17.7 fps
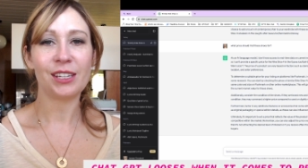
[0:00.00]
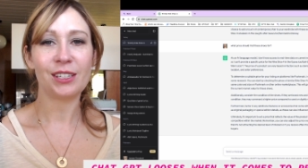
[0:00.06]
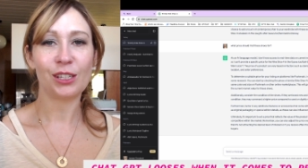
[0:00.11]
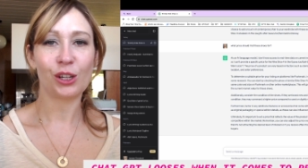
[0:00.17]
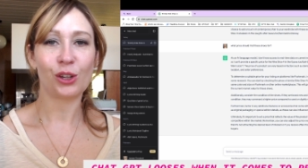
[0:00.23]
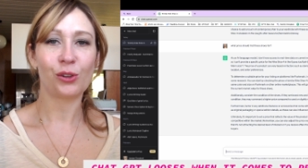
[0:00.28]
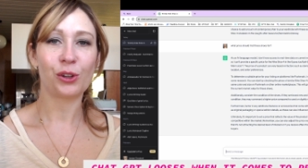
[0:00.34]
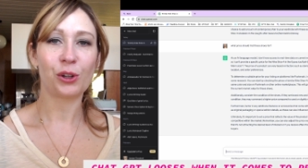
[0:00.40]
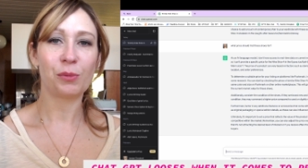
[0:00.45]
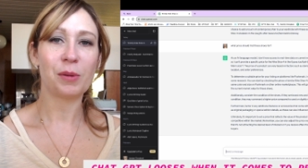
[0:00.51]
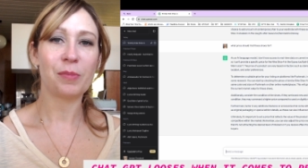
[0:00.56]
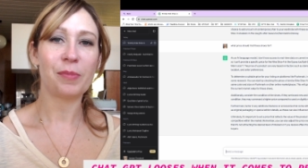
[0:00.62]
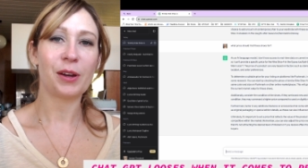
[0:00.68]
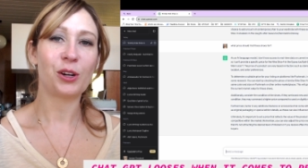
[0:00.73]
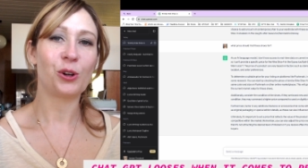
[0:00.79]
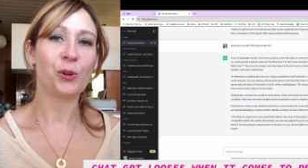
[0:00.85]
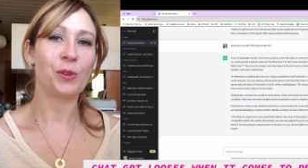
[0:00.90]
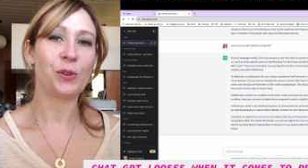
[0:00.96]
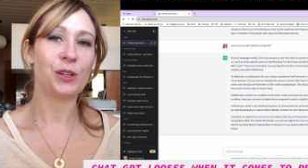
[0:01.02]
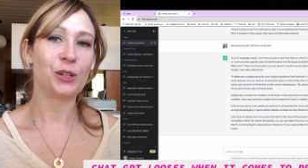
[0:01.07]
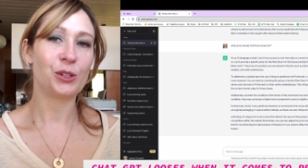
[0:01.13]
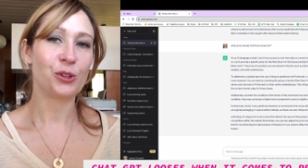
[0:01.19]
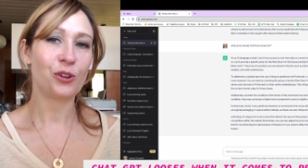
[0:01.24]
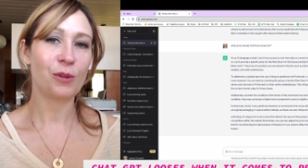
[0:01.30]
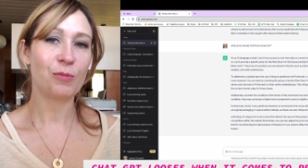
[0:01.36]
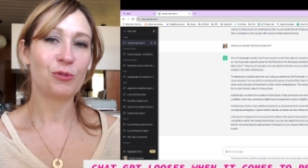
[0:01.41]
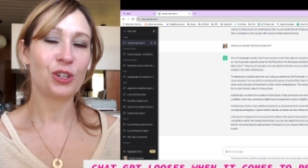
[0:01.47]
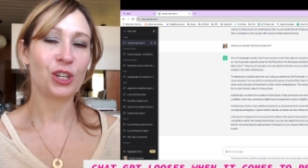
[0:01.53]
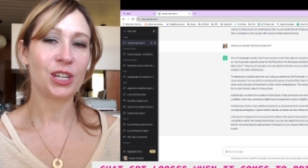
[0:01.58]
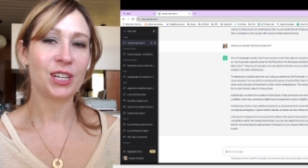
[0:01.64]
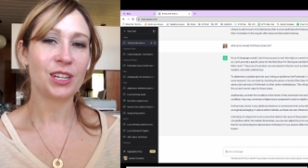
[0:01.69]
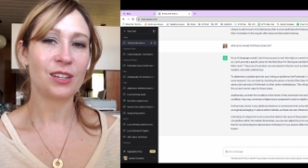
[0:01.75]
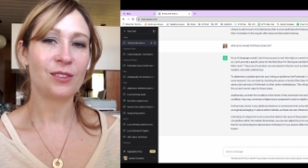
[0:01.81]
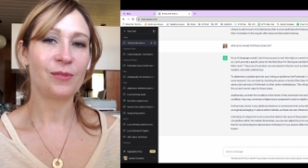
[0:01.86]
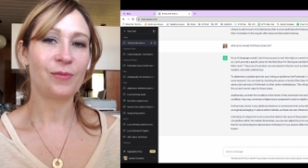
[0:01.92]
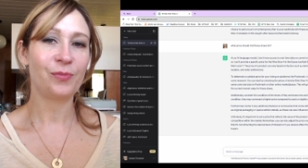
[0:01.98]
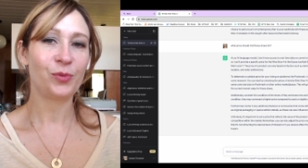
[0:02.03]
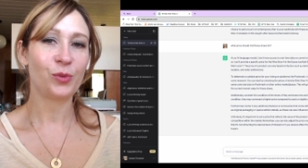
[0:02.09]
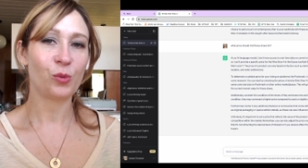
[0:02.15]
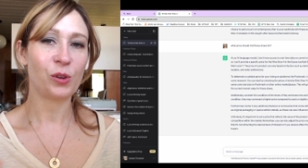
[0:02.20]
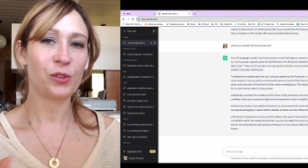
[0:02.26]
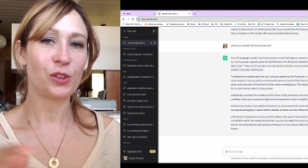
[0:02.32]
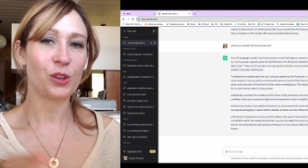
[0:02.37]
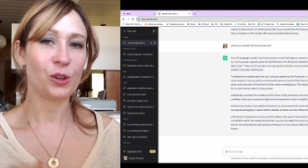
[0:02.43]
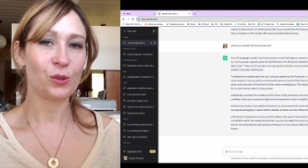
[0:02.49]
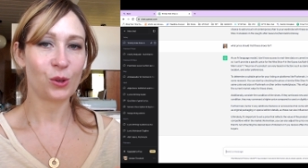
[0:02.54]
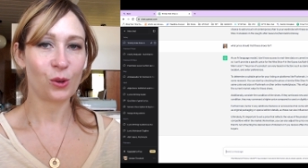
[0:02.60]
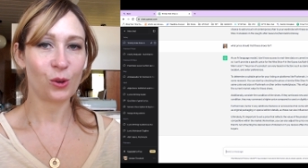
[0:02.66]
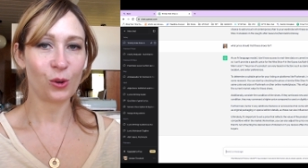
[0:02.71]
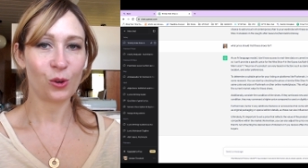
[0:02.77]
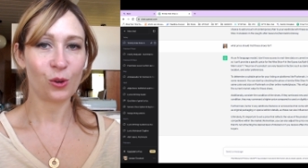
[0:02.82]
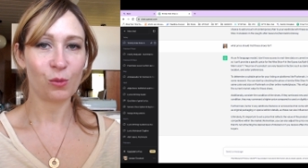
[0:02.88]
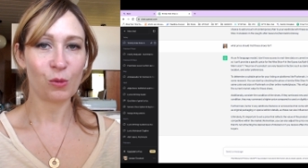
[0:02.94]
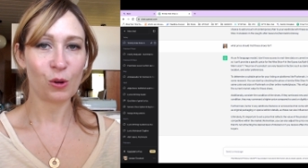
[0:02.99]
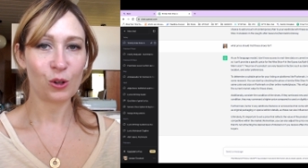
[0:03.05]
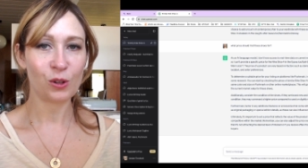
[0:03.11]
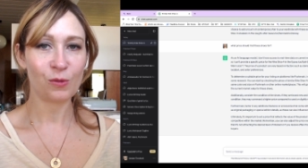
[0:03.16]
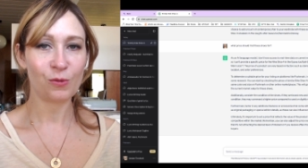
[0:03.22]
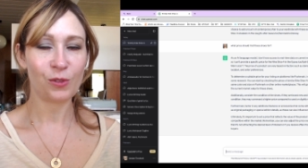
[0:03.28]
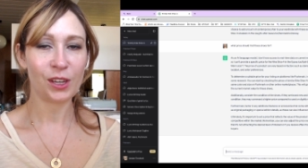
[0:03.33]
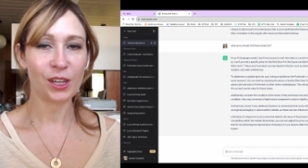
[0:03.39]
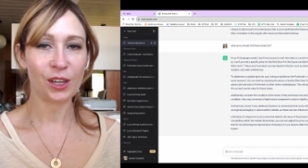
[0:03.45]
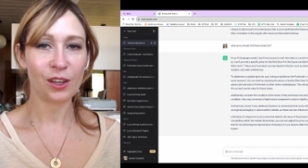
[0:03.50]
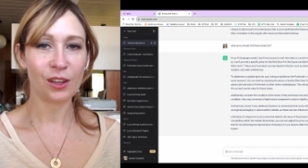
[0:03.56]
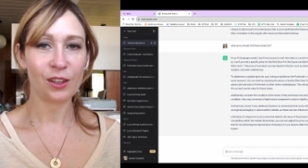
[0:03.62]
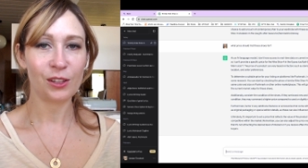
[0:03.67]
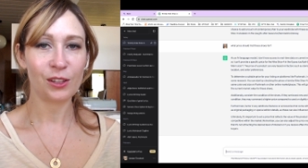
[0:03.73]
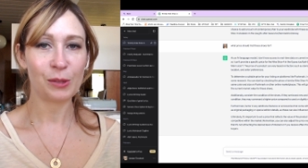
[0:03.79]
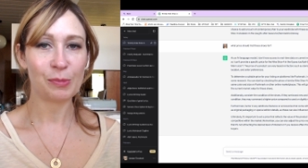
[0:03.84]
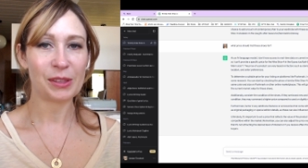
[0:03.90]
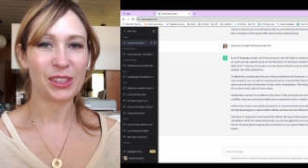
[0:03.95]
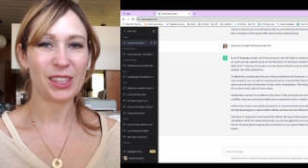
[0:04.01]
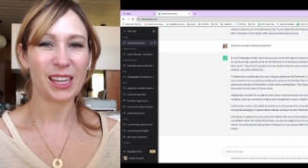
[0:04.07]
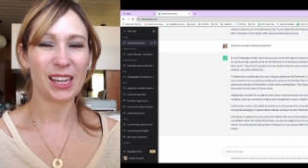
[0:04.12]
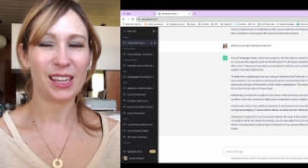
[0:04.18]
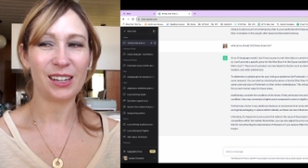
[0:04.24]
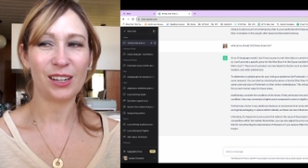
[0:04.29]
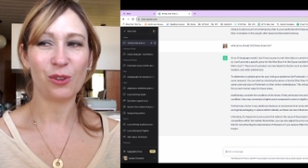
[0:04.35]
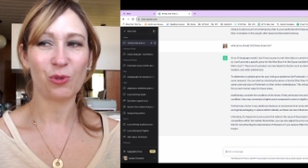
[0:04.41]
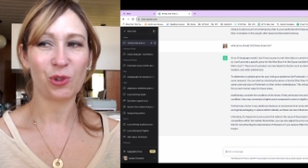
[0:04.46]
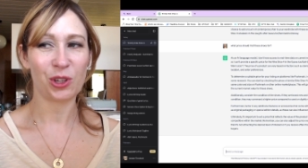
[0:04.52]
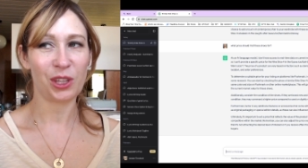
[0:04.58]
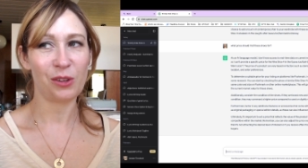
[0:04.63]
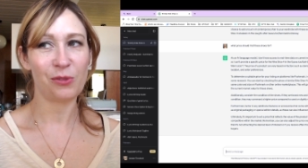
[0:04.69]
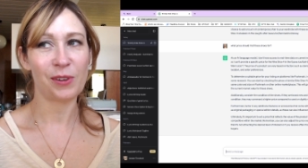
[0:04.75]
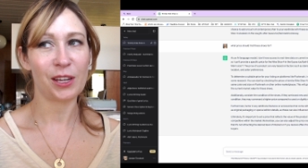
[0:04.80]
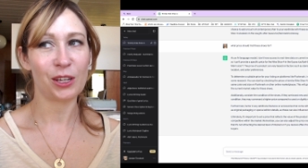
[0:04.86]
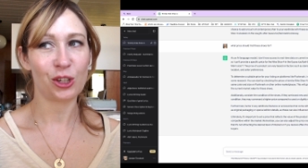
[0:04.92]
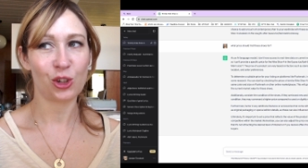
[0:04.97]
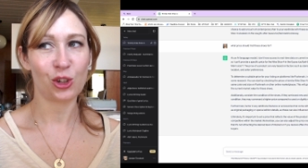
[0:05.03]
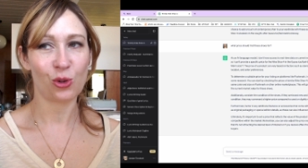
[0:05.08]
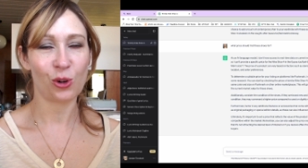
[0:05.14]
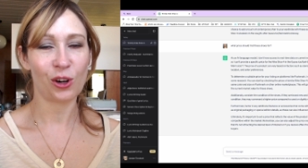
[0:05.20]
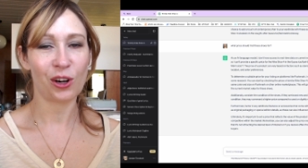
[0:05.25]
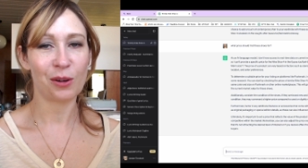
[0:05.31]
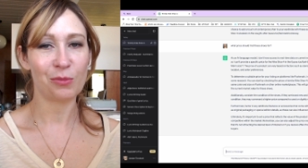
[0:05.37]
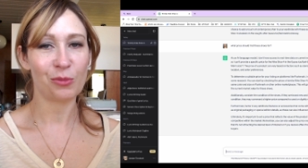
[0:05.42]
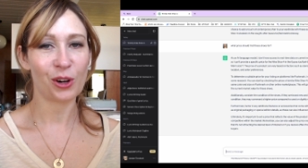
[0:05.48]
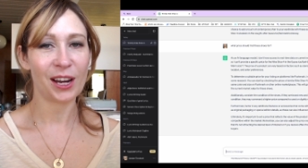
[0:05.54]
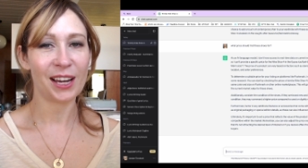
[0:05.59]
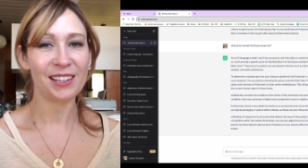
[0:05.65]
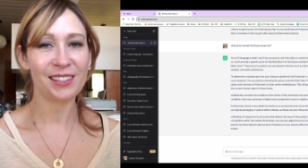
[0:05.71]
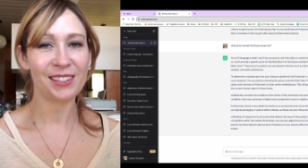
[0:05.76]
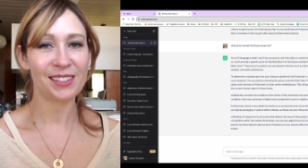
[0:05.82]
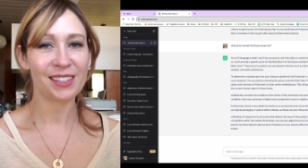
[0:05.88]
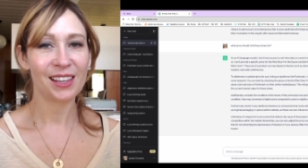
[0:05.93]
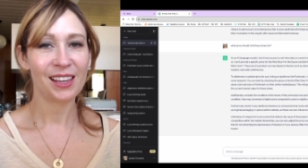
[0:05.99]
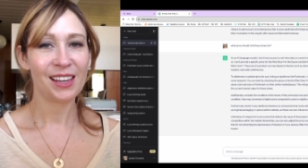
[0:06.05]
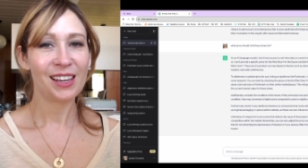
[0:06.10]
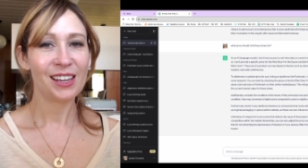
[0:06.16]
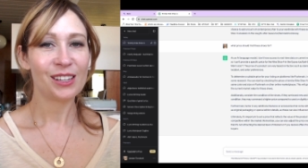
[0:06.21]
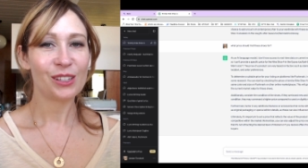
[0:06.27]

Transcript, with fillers: it did a little bit better in the description with those Google merchant fields, but then it really fell short on price.